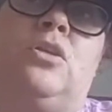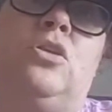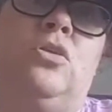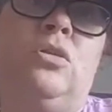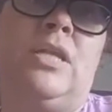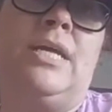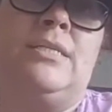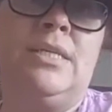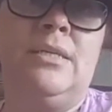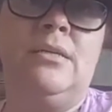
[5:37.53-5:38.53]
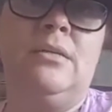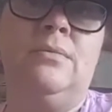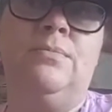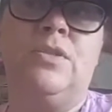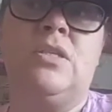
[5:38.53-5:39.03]

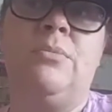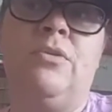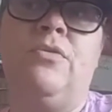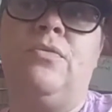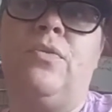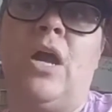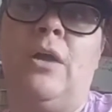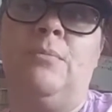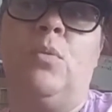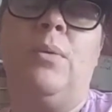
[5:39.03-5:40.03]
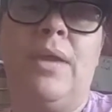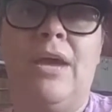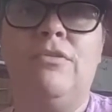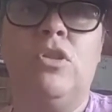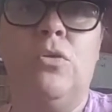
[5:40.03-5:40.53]
utilizing some of what we
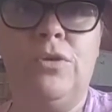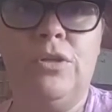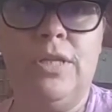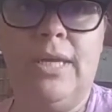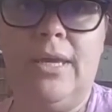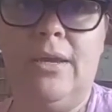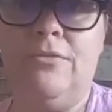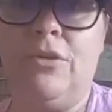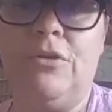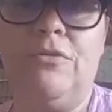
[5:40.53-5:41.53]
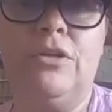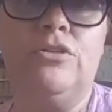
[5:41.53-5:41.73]
have locally for field